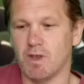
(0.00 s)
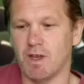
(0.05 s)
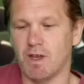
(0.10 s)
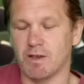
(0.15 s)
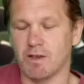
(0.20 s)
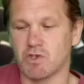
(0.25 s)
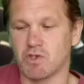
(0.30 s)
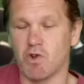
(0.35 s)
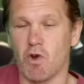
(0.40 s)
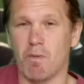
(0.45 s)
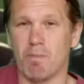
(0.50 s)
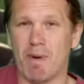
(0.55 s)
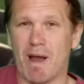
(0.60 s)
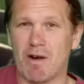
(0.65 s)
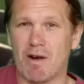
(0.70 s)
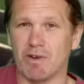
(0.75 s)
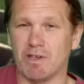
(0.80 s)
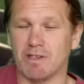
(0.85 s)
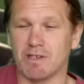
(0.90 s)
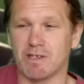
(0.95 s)
Scott
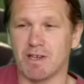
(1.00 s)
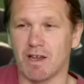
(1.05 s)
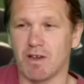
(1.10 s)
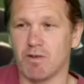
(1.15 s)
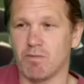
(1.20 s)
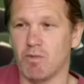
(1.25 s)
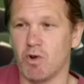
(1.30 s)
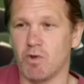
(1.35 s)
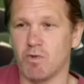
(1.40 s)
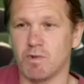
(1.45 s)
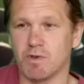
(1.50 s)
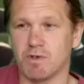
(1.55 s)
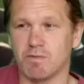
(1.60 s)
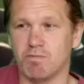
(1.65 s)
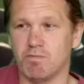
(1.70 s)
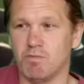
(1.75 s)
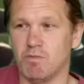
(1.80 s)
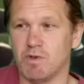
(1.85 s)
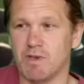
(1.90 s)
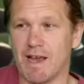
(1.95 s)
Barrett in the second row
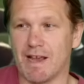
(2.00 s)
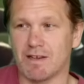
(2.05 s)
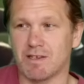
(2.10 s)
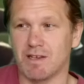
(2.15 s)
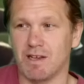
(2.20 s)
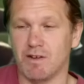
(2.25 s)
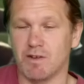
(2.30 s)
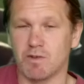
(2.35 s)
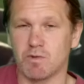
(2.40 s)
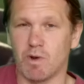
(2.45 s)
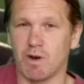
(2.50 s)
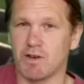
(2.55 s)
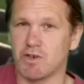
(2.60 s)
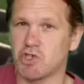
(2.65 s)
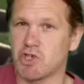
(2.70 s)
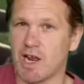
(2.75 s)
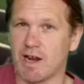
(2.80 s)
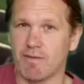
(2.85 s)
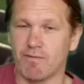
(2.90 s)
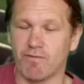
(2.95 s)
was excellent as well. And
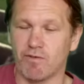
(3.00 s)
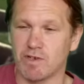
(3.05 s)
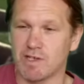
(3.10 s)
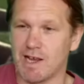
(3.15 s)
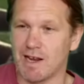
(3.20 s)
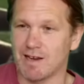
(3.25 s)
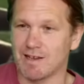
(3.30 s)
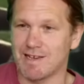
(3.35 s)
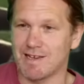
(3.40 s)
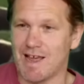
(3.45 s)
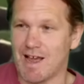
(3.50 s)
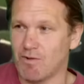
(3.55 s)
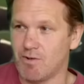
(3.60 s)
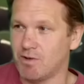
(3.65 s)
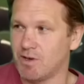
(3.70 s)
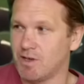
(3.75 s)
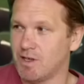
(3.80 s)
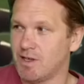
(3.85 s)
Shannon Frizzell has now